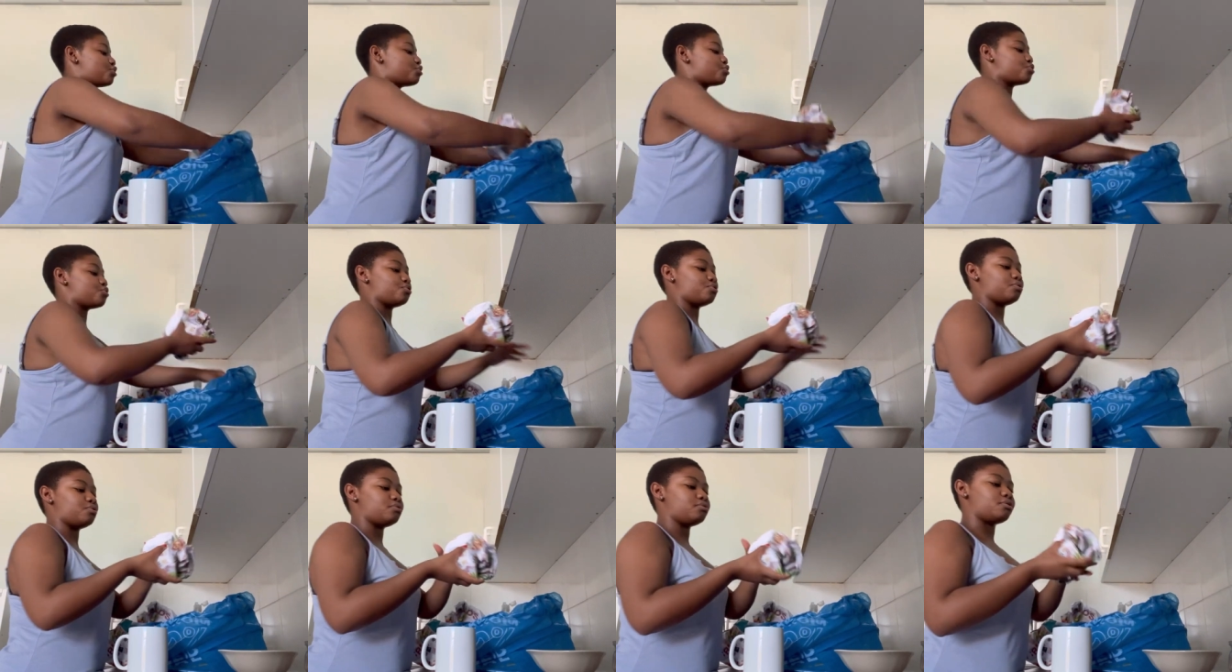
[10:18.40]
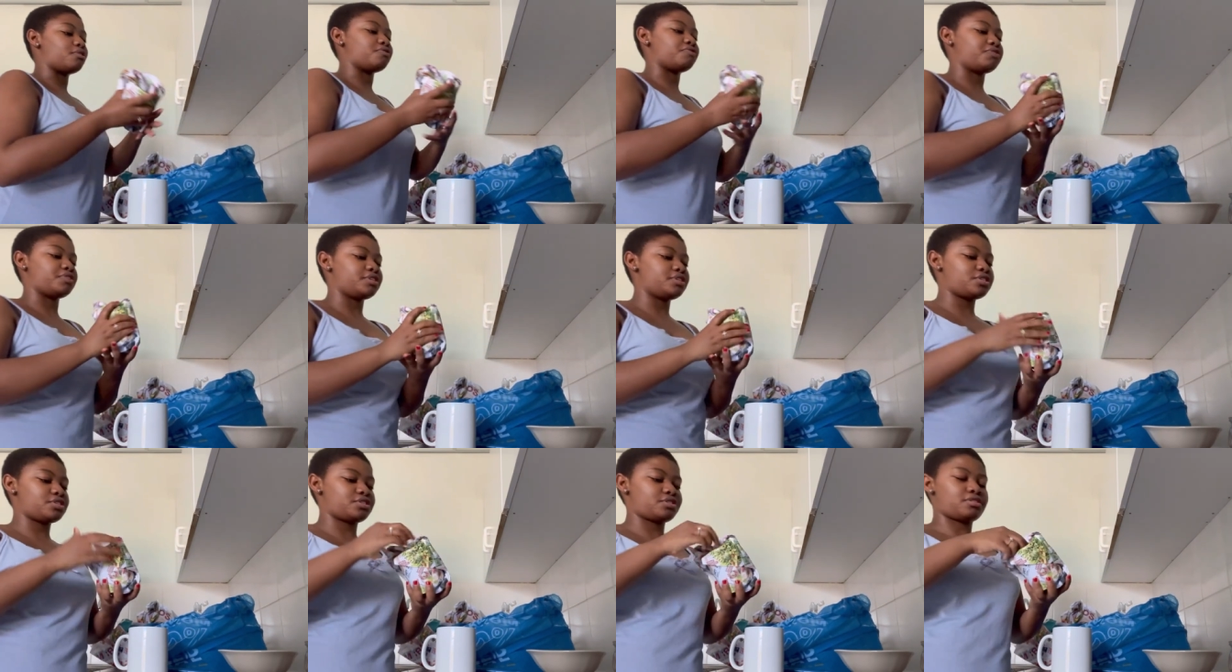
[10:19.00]
two of each
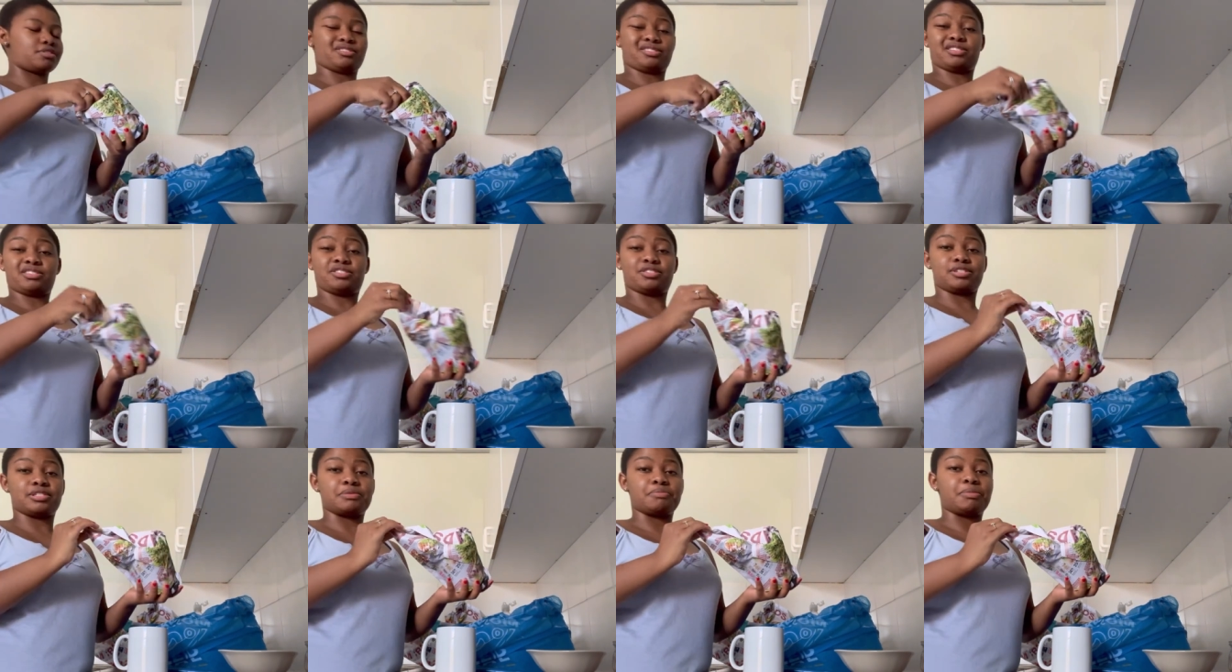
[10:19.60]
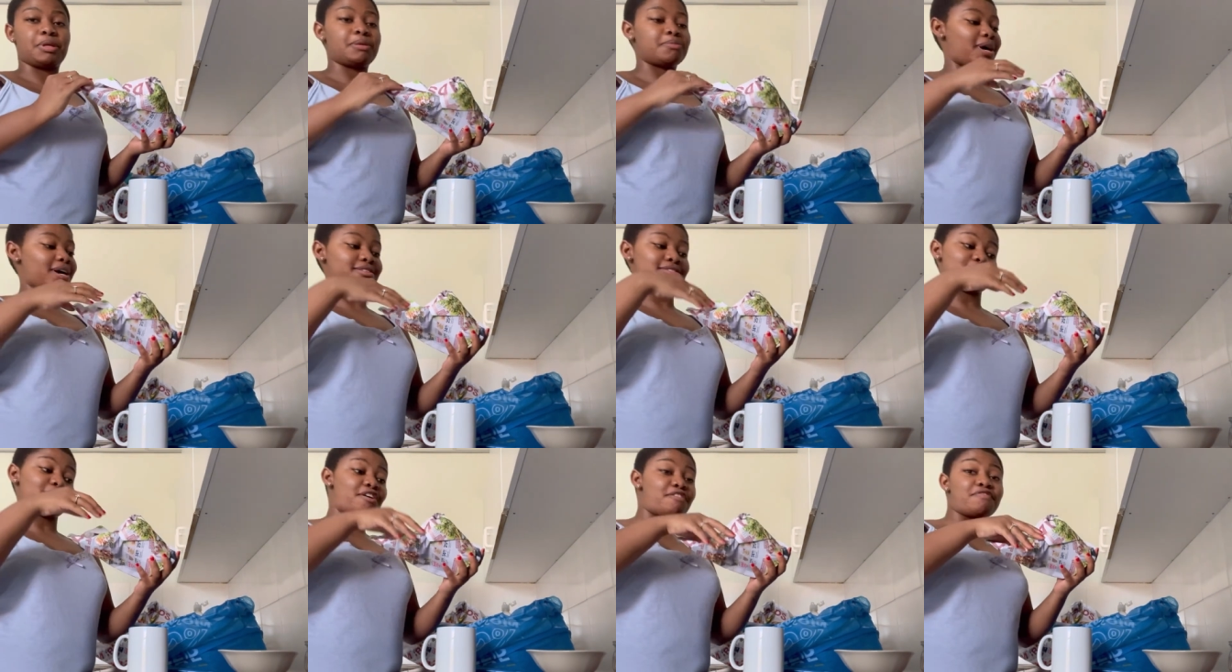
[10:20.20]
so that
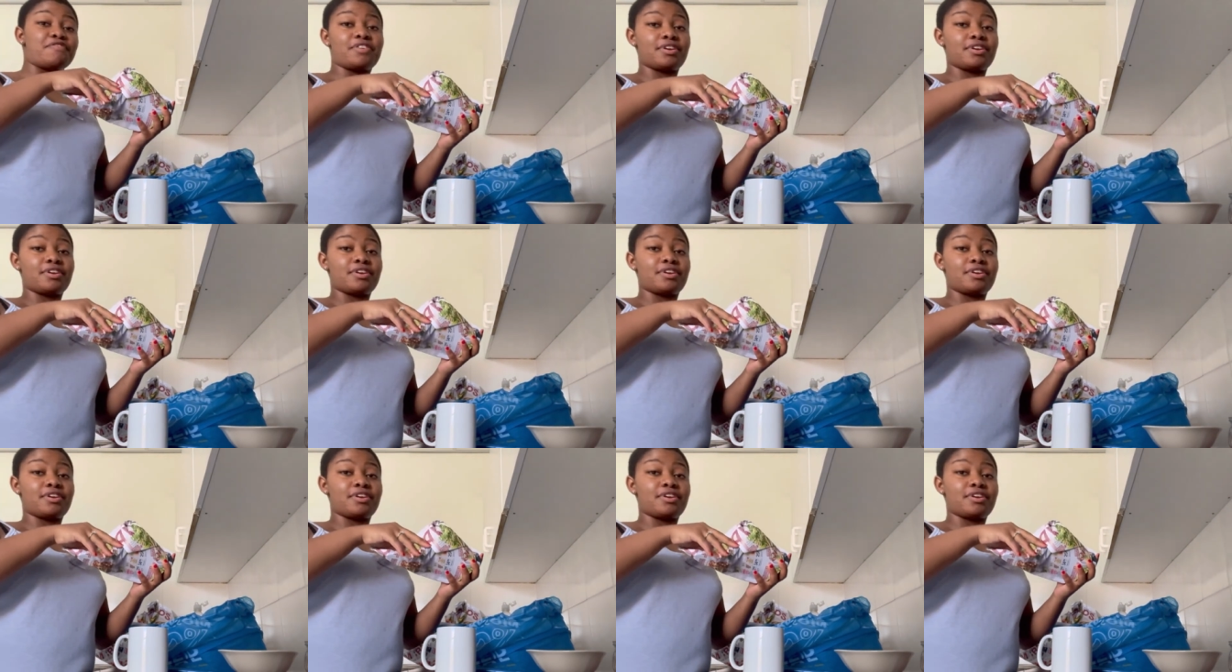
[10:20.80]
myself.